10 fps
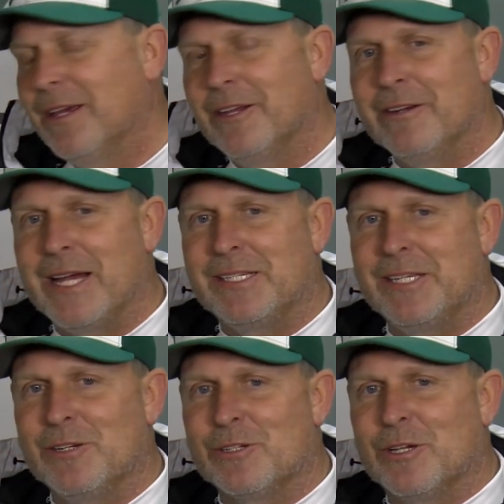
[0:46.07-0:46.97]
there
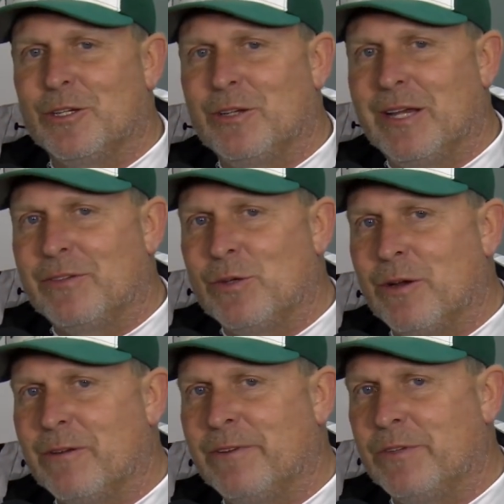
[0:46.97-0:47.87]
19 years ago, you'd have
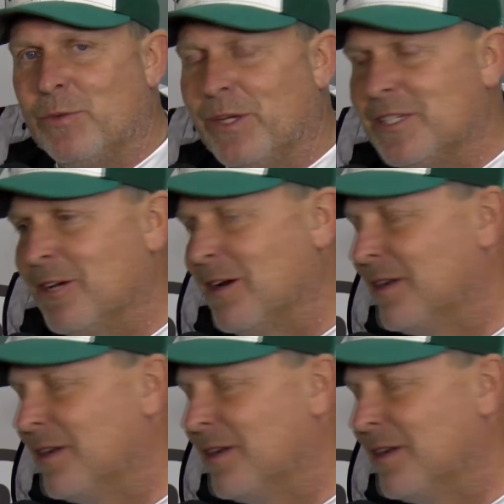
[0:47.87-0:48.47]
250 wins here,